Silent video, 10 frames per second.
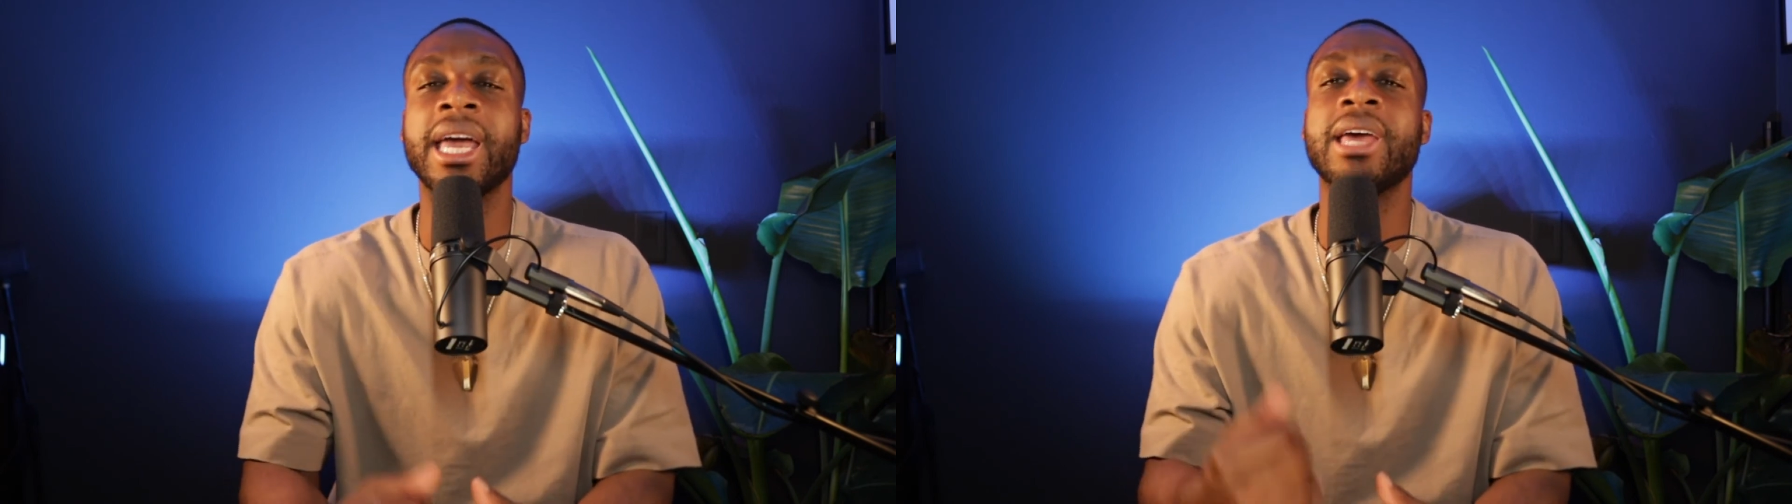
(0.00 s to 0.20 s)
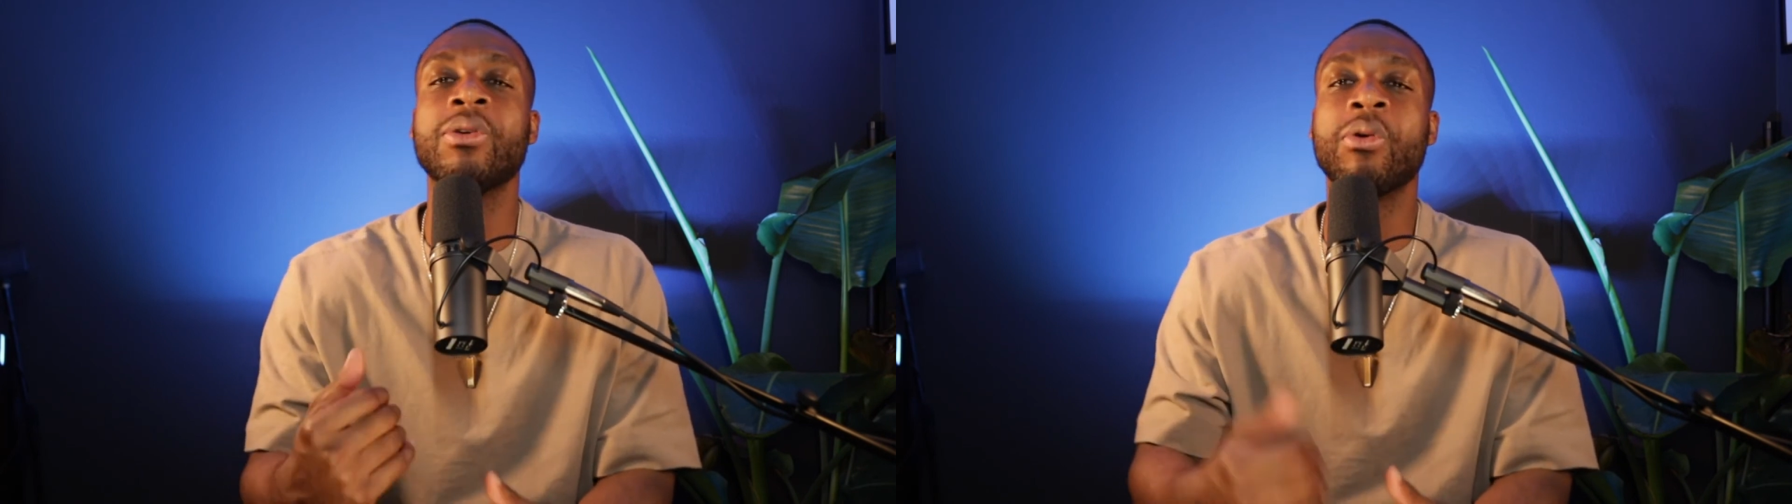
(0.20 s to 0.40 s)

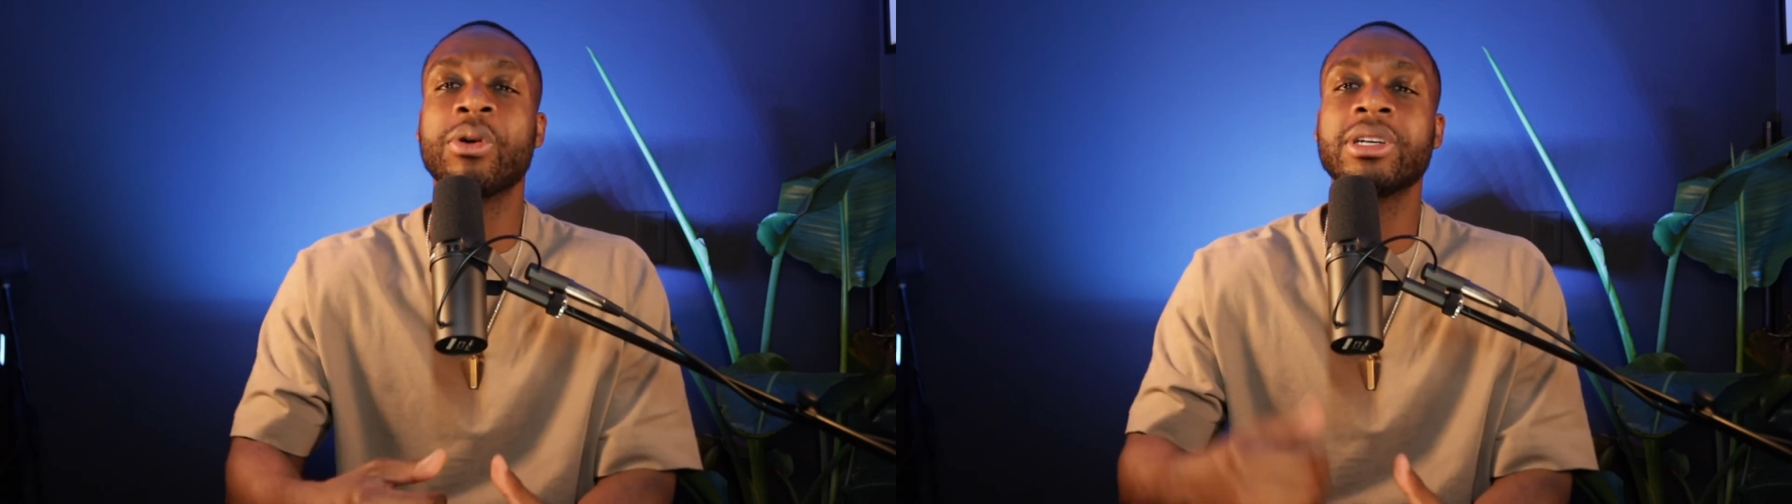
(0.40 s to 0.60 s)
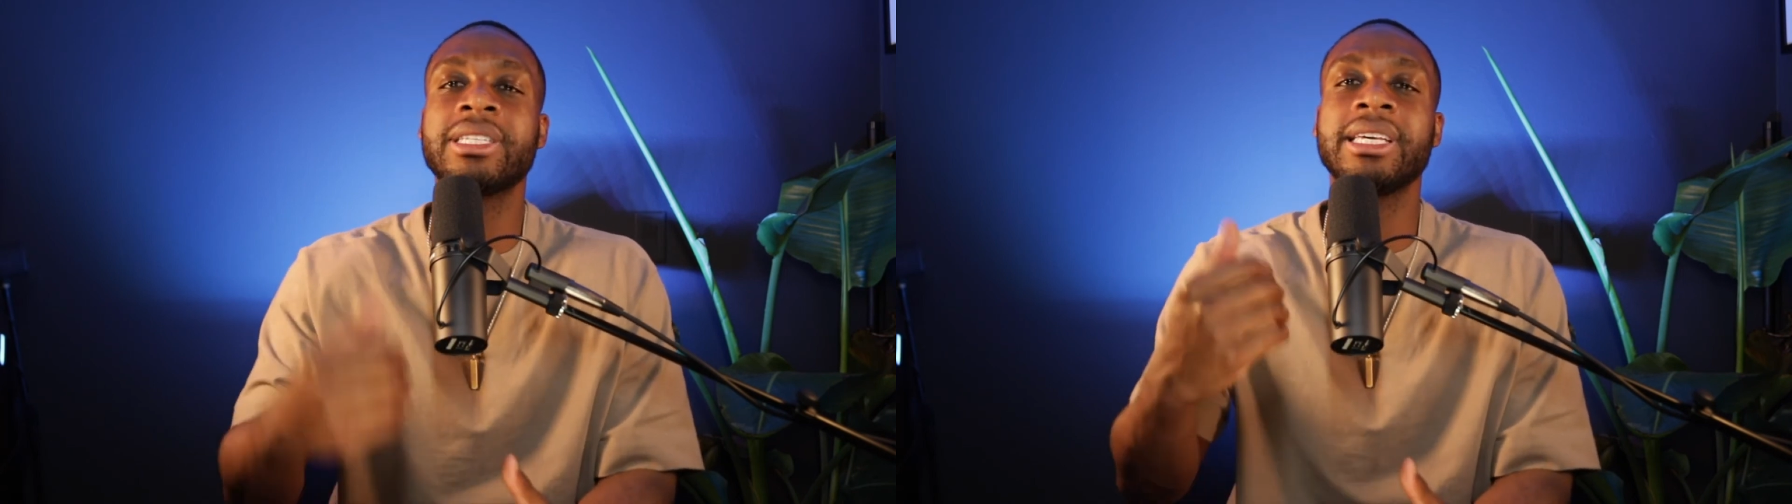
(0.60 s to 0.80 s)
in
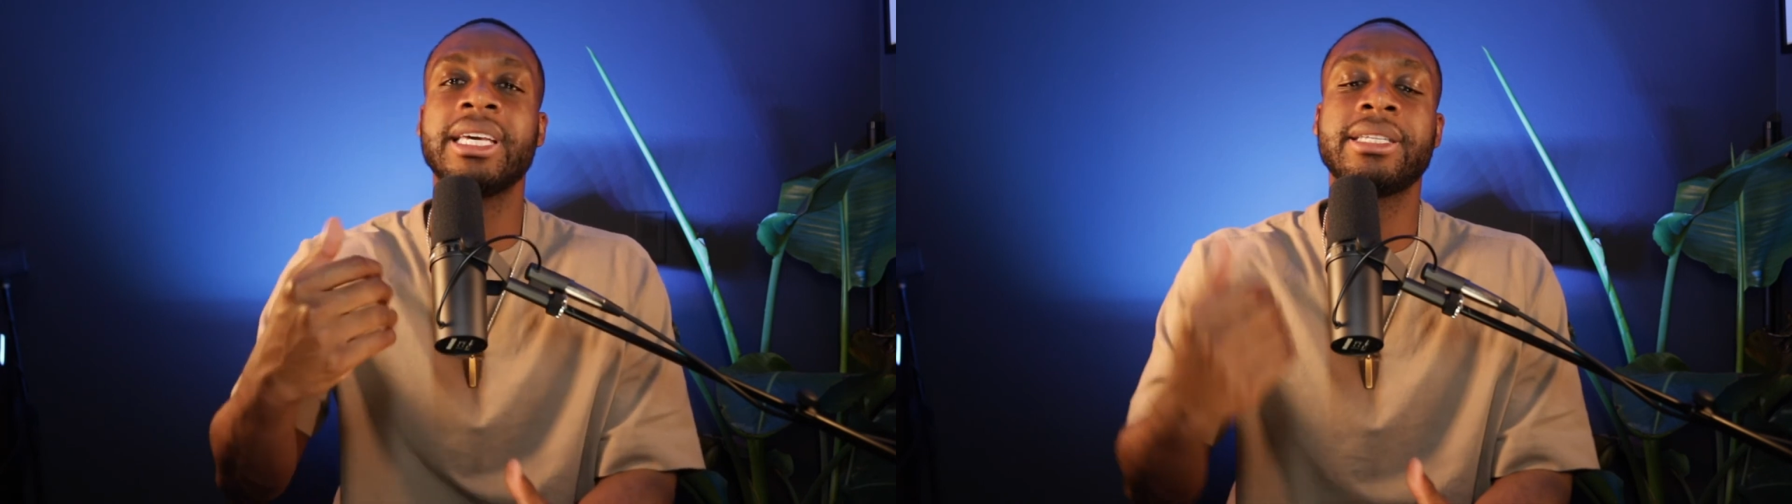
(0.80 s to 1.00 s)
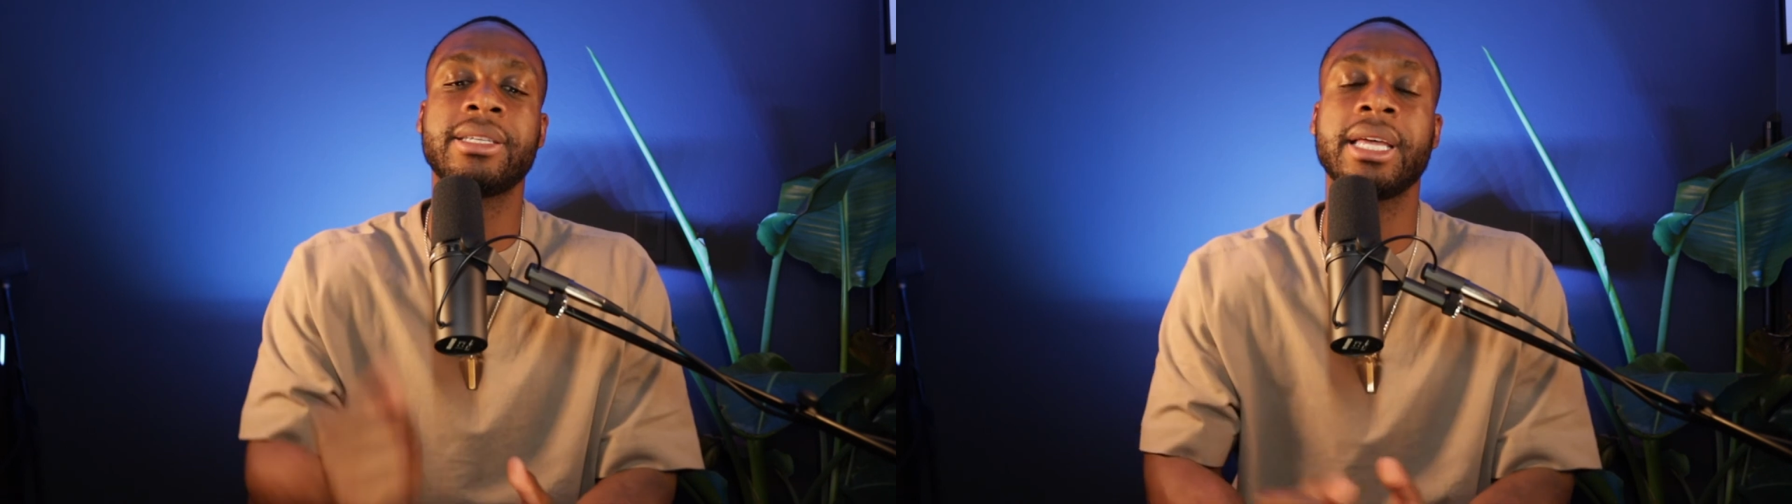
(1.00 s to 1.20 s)
order to
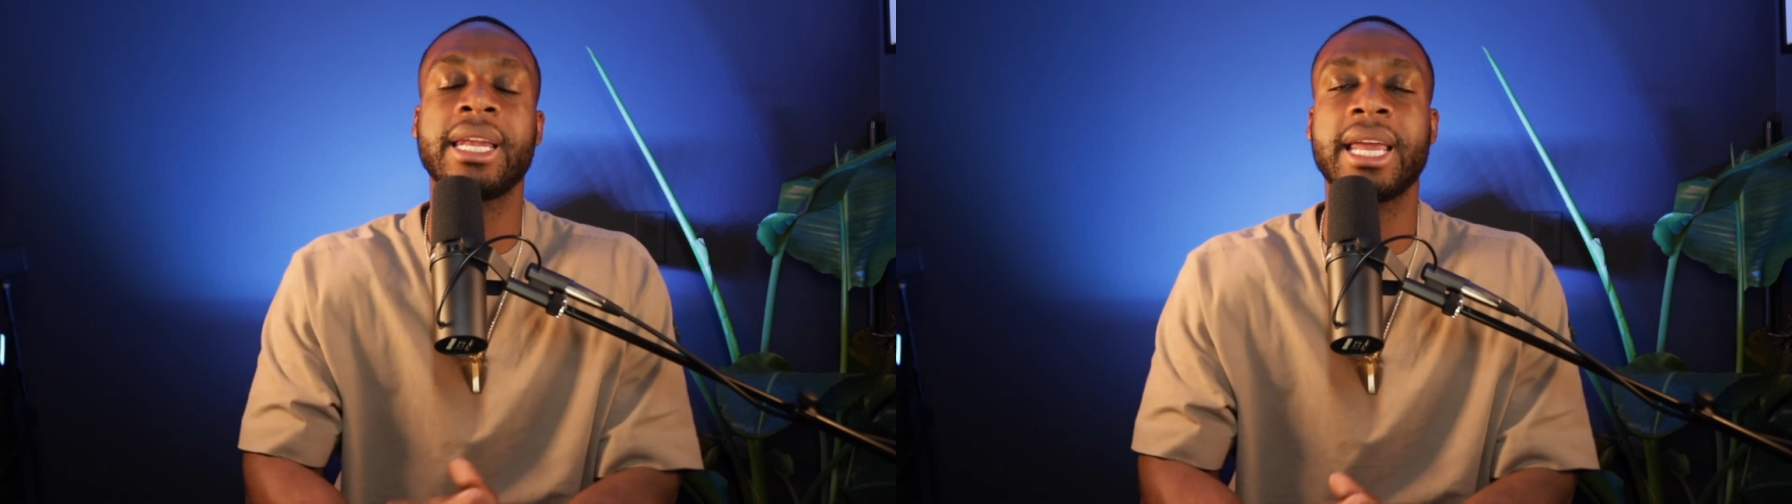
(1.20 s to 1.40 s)
get to that